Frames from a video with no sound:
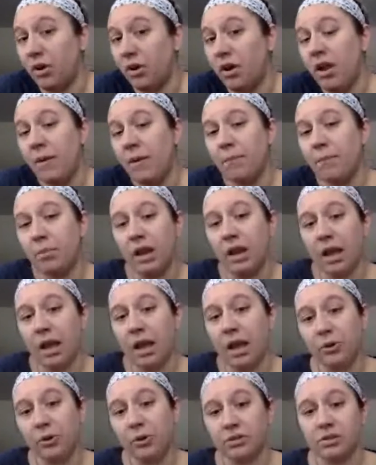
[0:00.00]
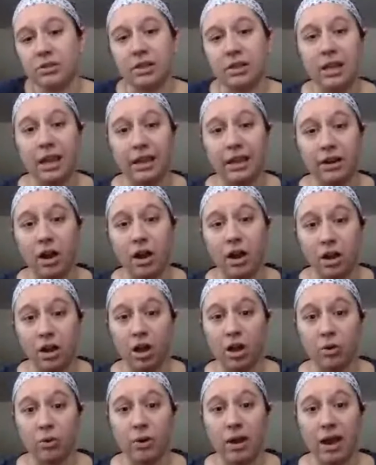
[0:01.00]
But I personally cannot
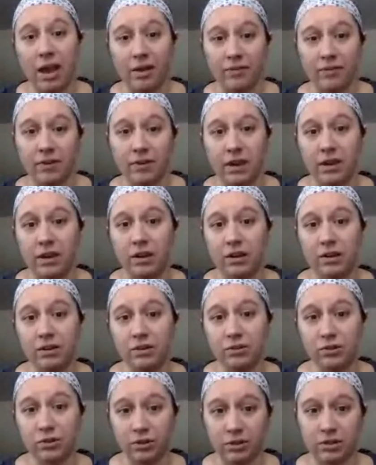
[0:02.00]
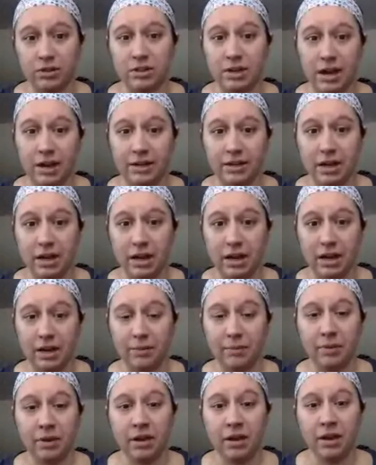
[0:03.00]
go heavy during the
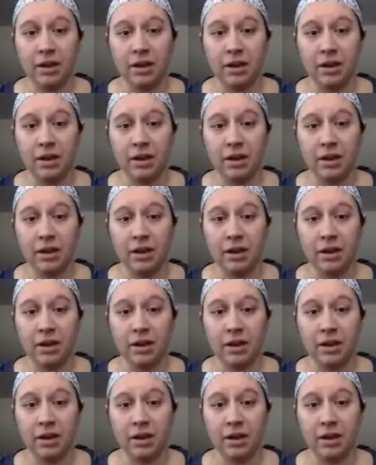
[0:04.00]
daytime,